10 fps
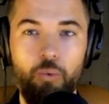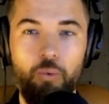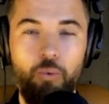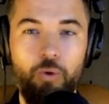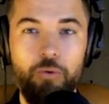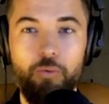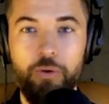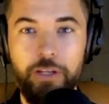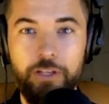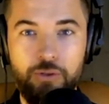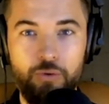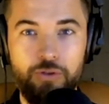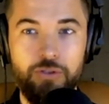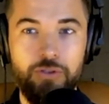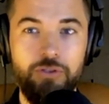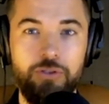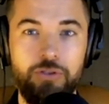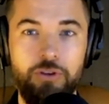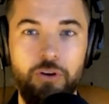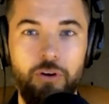what resources
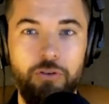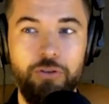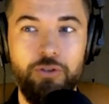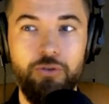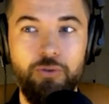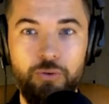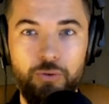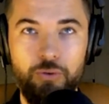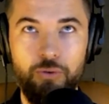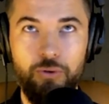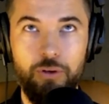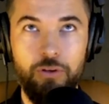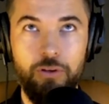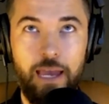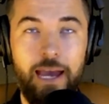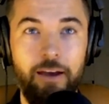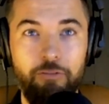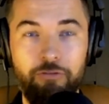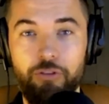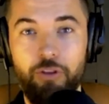do you
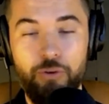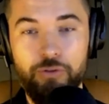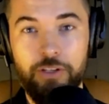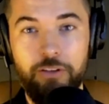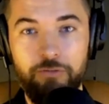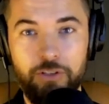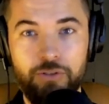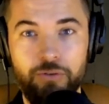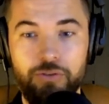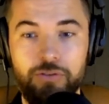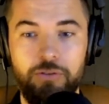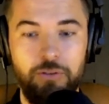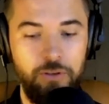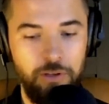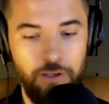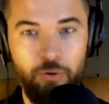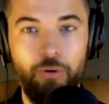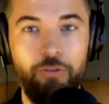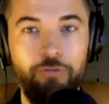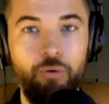have for those individuals in
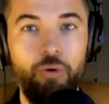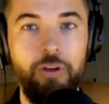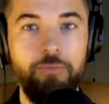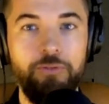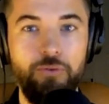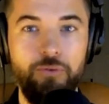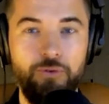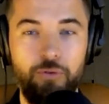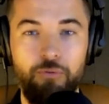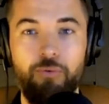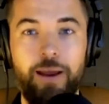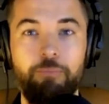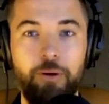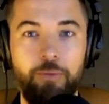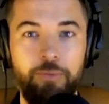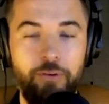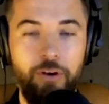order for them to sort of ramp up their